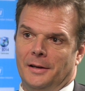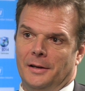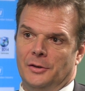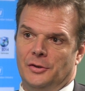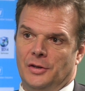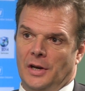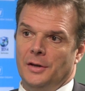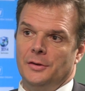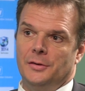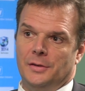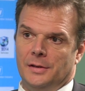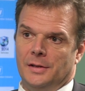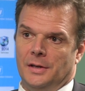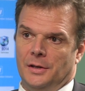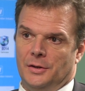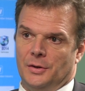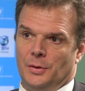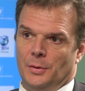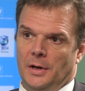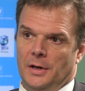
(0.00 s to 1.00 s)
change the
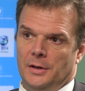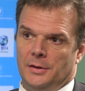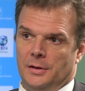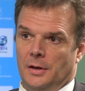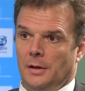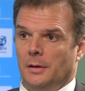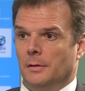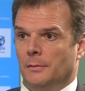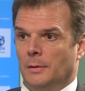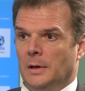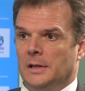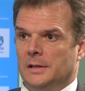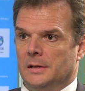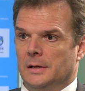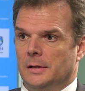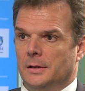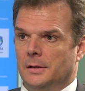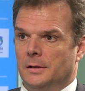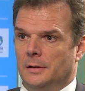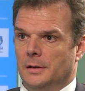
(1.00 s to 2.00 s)
situation. Otherwise,
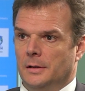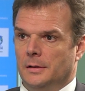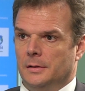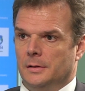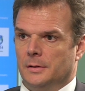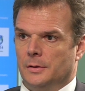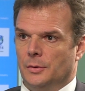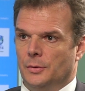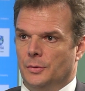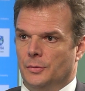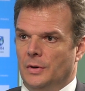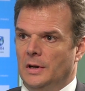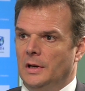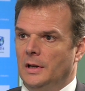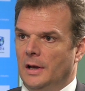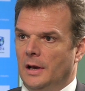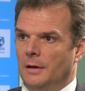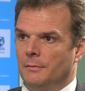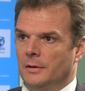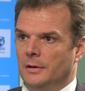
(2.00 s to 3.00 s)
this could
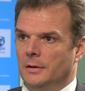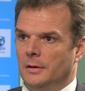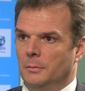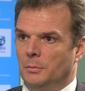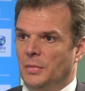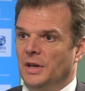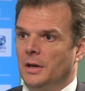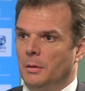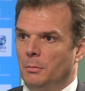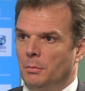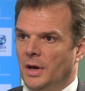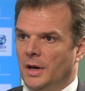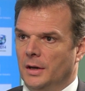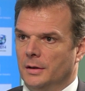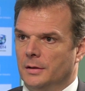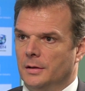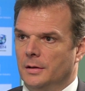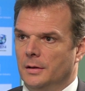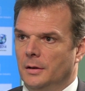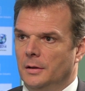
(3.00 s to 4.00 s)
really have a big
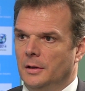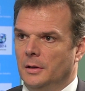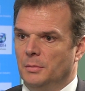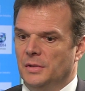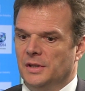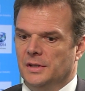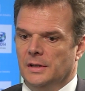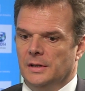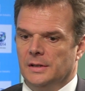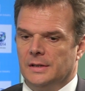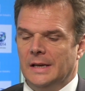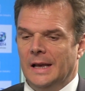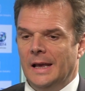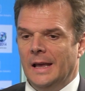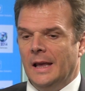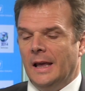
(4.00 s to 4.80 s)
impact on the business.